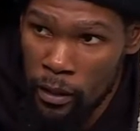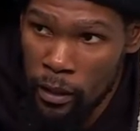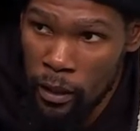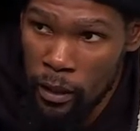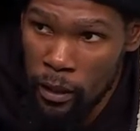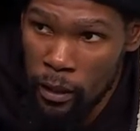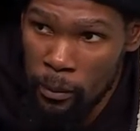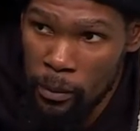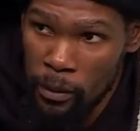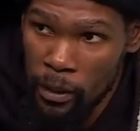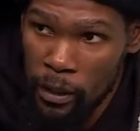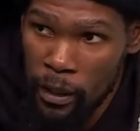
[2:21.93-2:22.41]

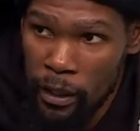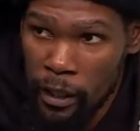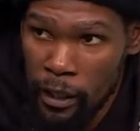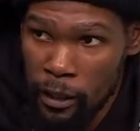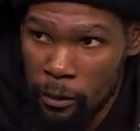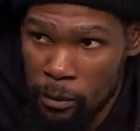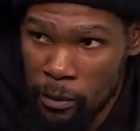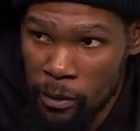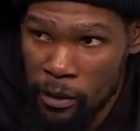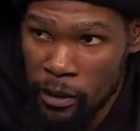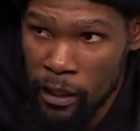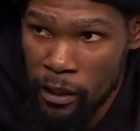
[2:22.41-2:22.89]
to the
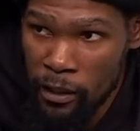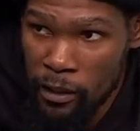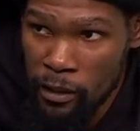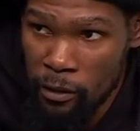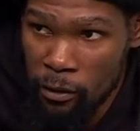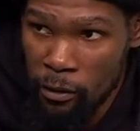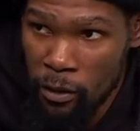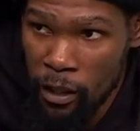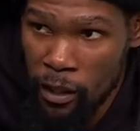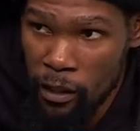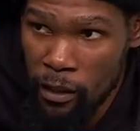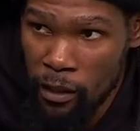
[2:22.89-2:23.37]
next
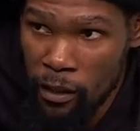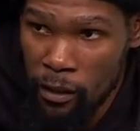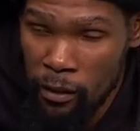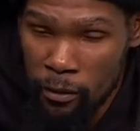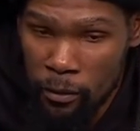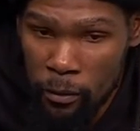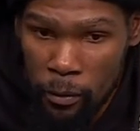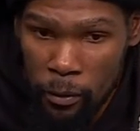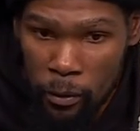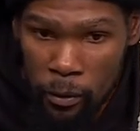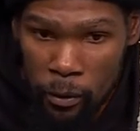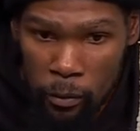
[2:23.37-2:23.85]
possession. Rather,
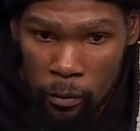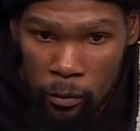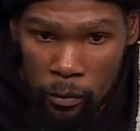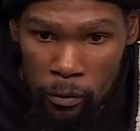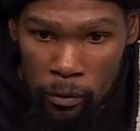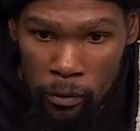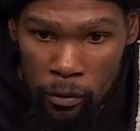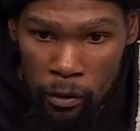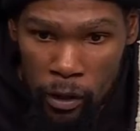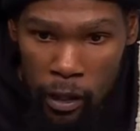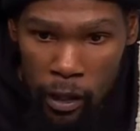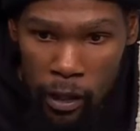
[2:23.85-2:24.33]
you know,
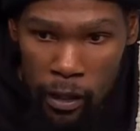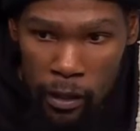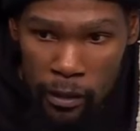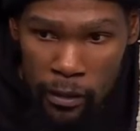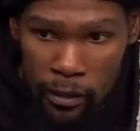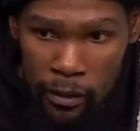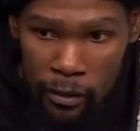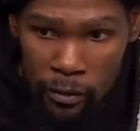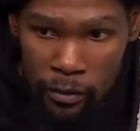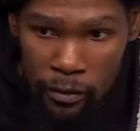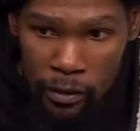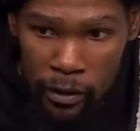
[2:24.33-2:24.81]

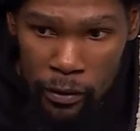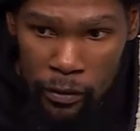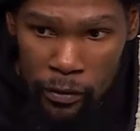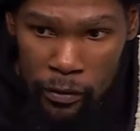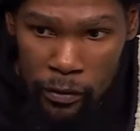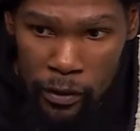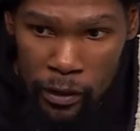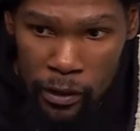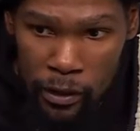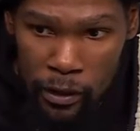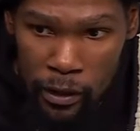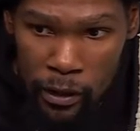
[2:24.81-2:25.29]
regardless of
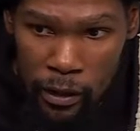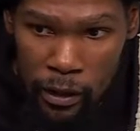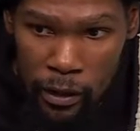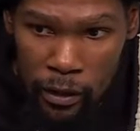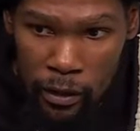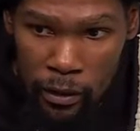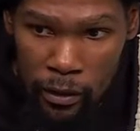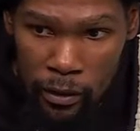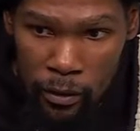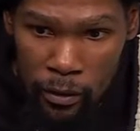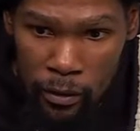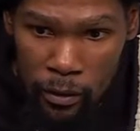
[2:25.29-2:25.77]
if it's
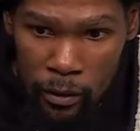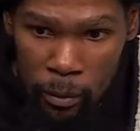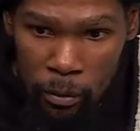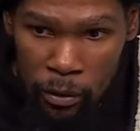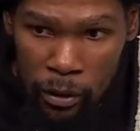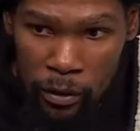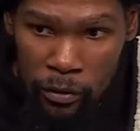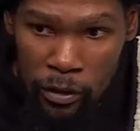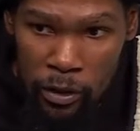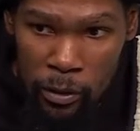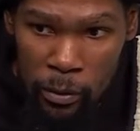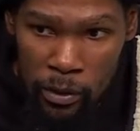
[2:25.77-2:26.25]
the
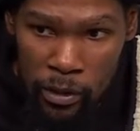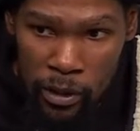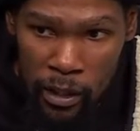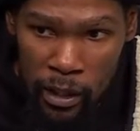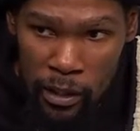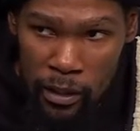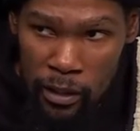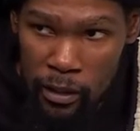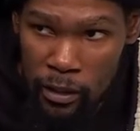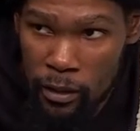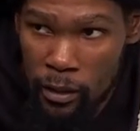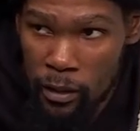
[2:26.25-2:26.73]
previous
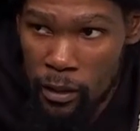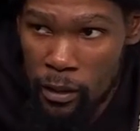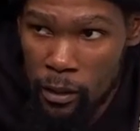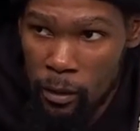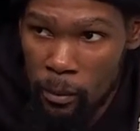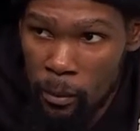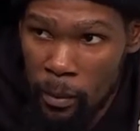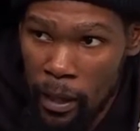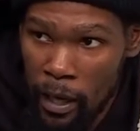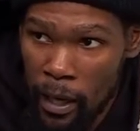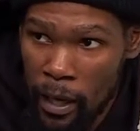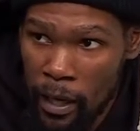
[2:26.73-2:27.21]
possession is good
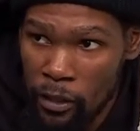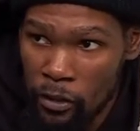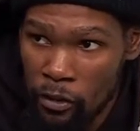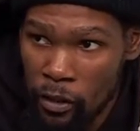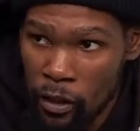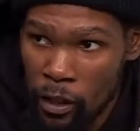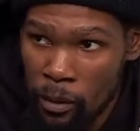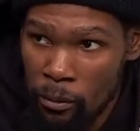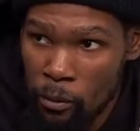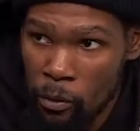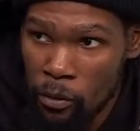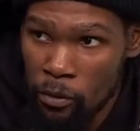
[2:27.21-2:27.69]
or bad,
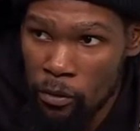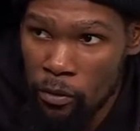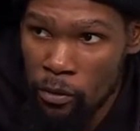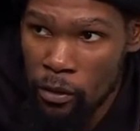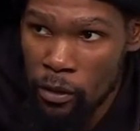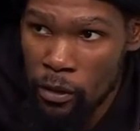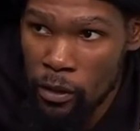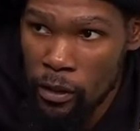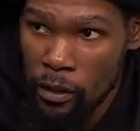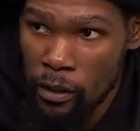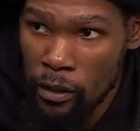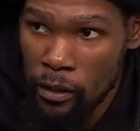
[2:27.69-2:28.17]
try to move
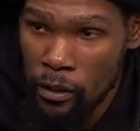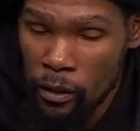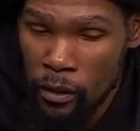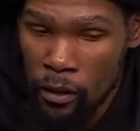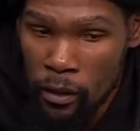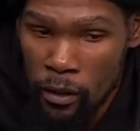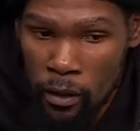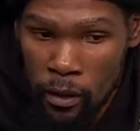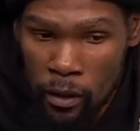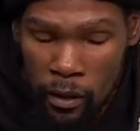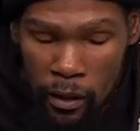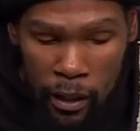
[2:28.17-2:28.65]
on and
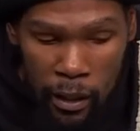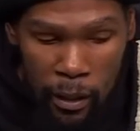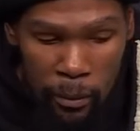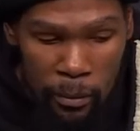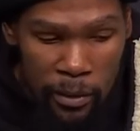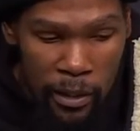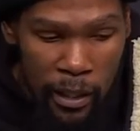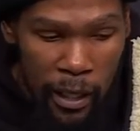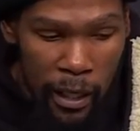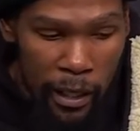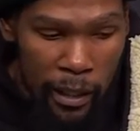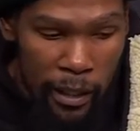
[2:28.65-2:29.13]
keep
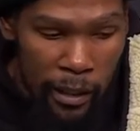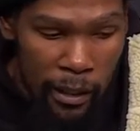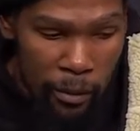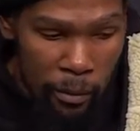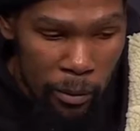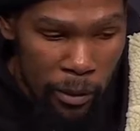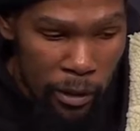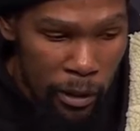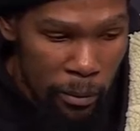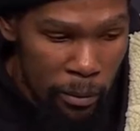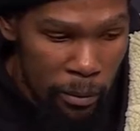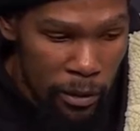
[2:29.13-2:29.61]
stacking
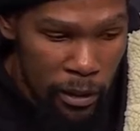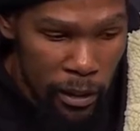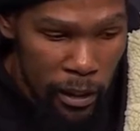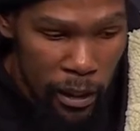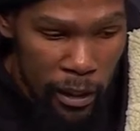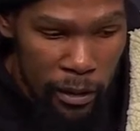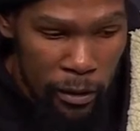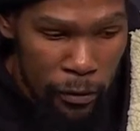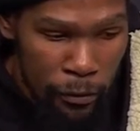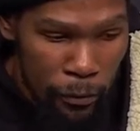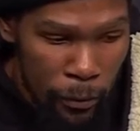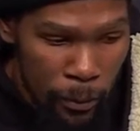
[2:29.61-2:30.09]
up good
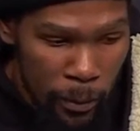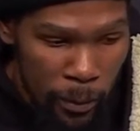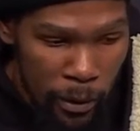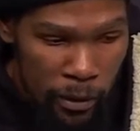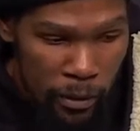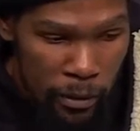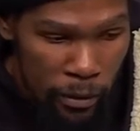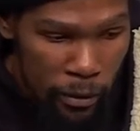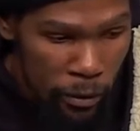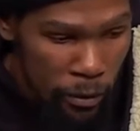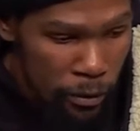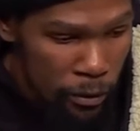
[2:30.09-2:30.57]
possessions for
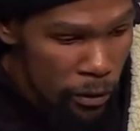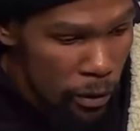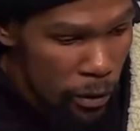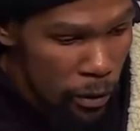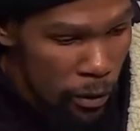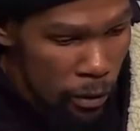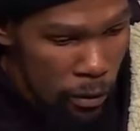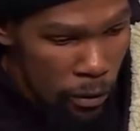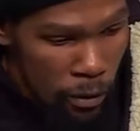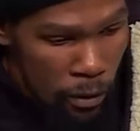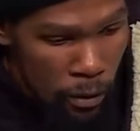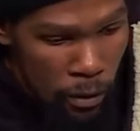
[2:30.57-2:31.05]
myself.
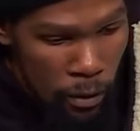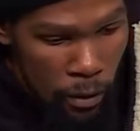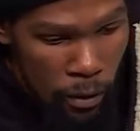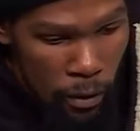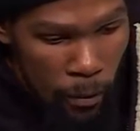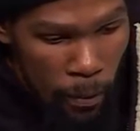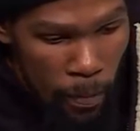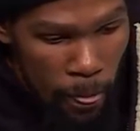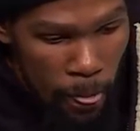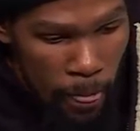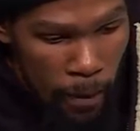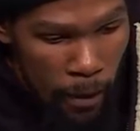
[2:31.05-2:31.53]
So,
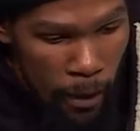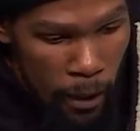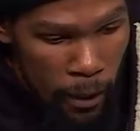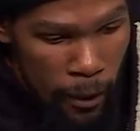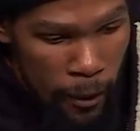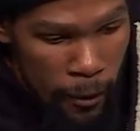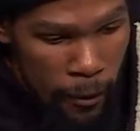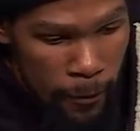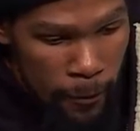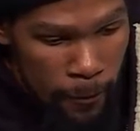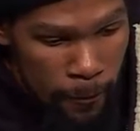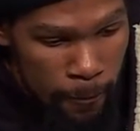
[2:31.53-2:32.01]

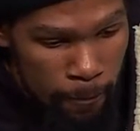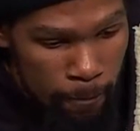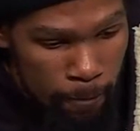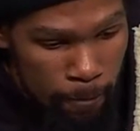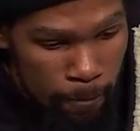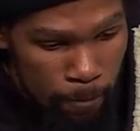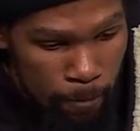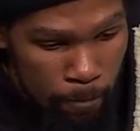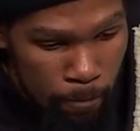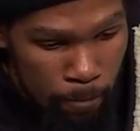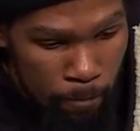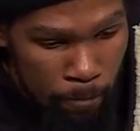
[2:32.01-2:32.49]
I'm
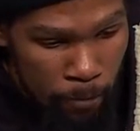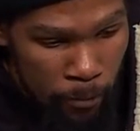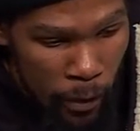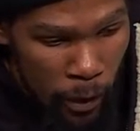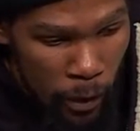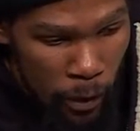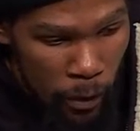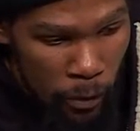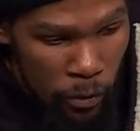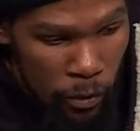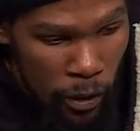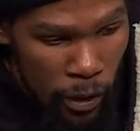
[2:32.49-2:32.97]

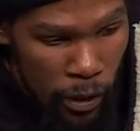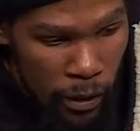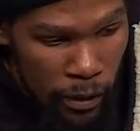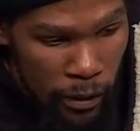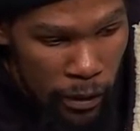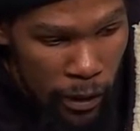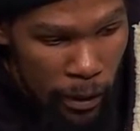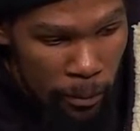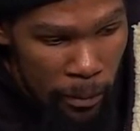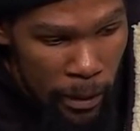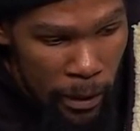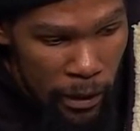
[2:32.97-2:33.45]
trying to
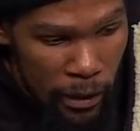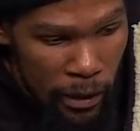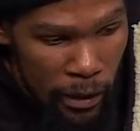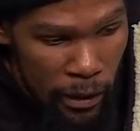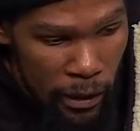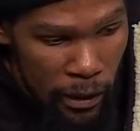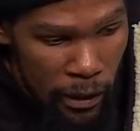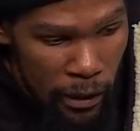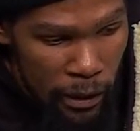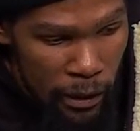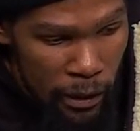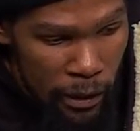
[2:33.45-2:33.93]
stay
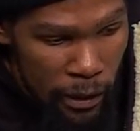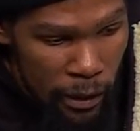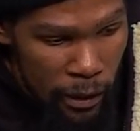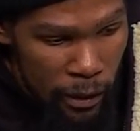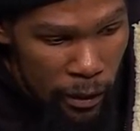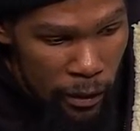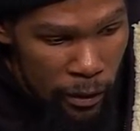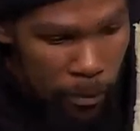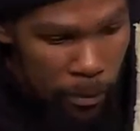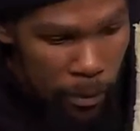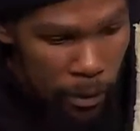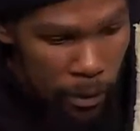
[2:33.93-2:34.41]
mentally,
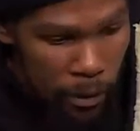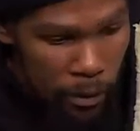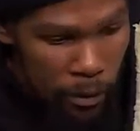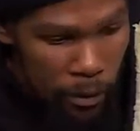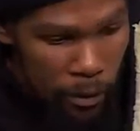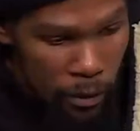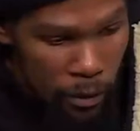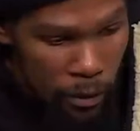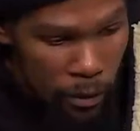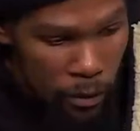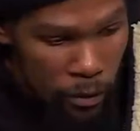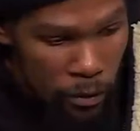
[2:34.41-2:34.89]

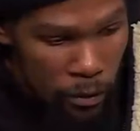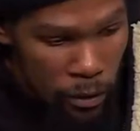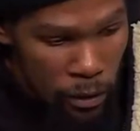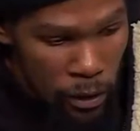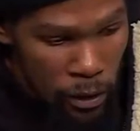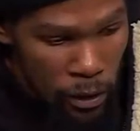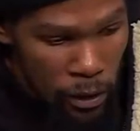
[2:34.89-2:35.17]
above